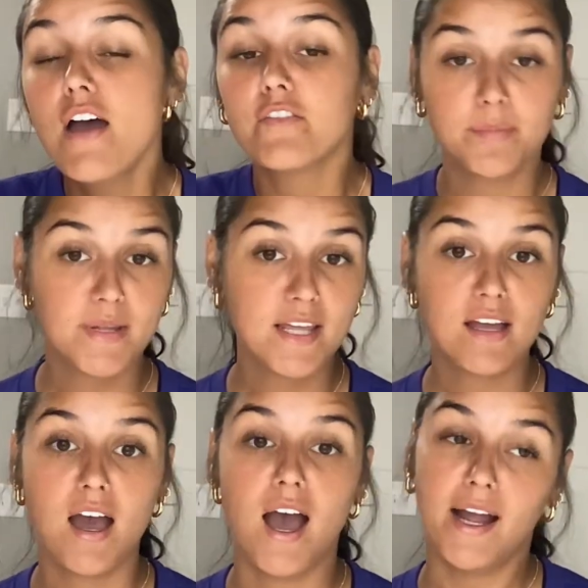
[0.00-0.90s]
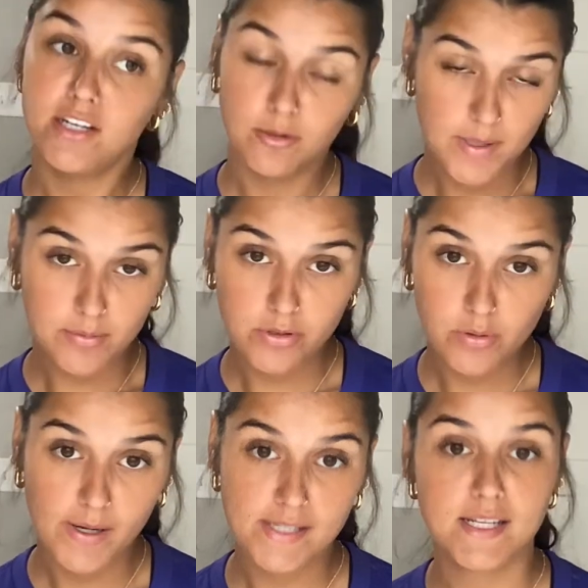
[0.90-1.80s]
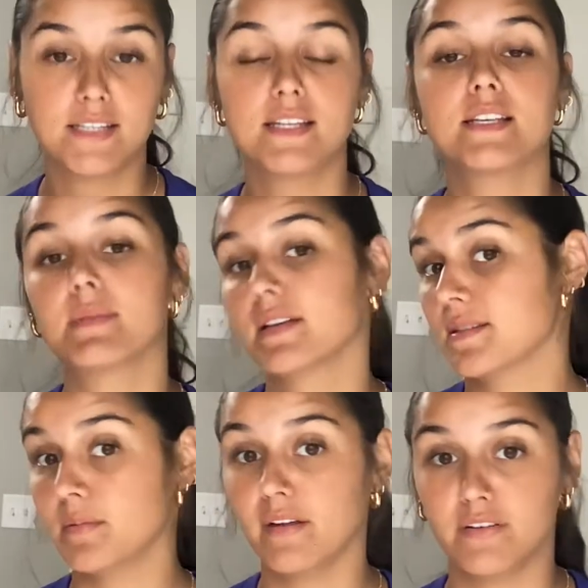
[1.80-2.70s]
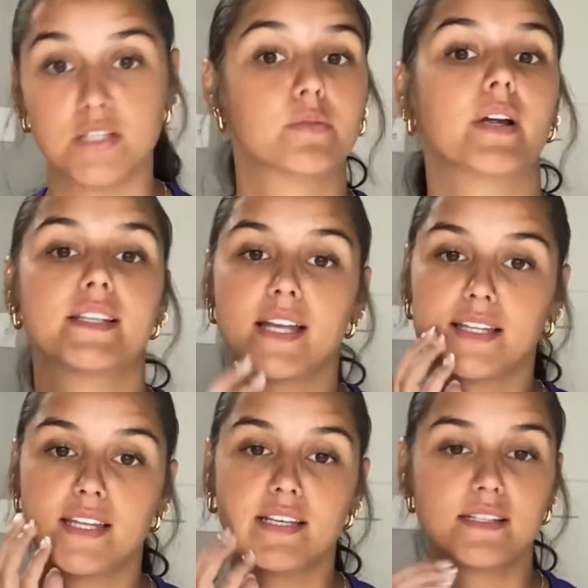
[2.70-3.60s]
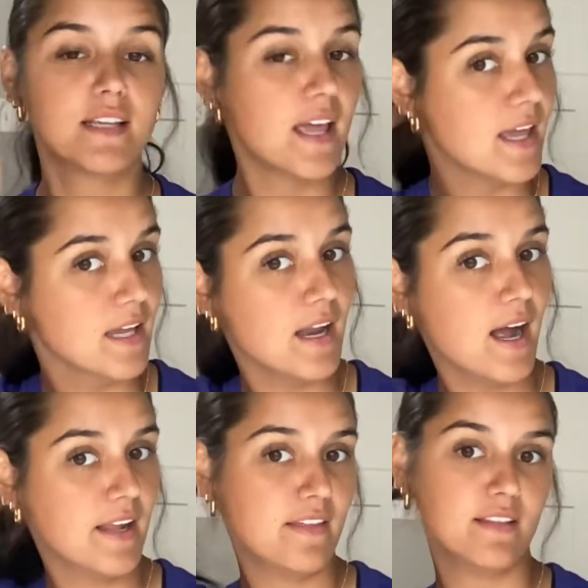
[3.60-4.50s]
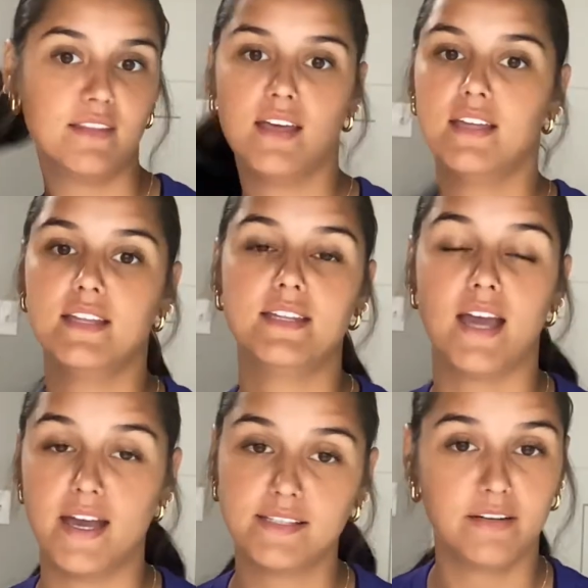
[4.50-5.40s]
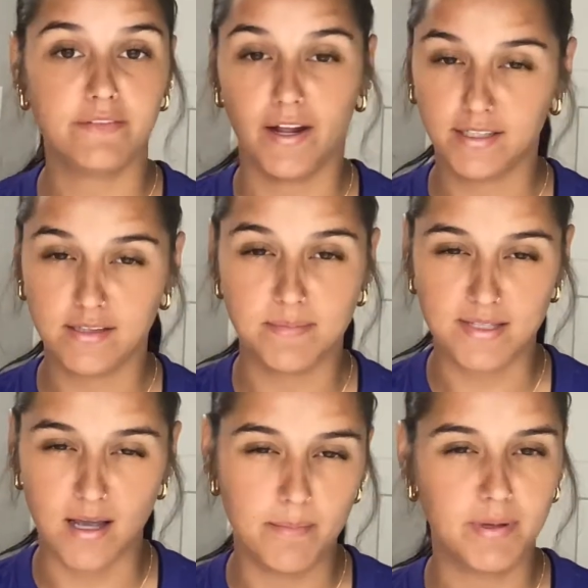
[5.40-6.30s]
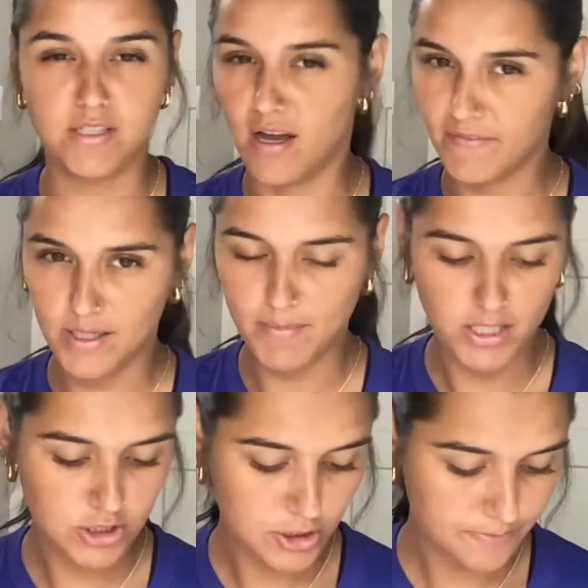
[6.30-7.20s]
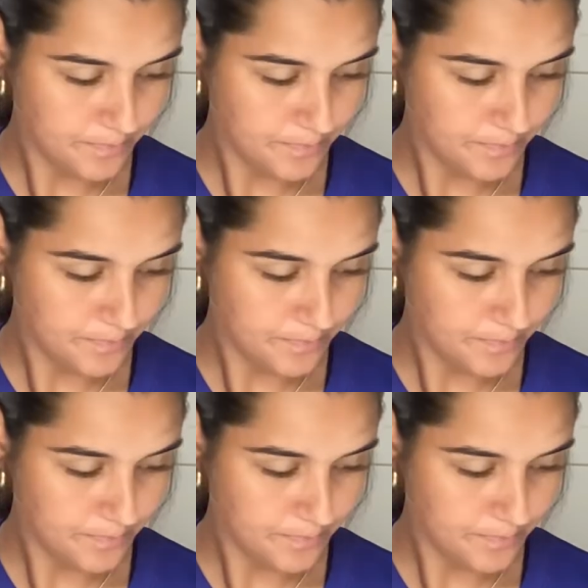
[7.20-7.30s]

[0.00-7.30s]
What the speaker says: For me, I know people who were raised like this. Some of my friends were raised like this, and I think that yes, it affected them some, but not very much.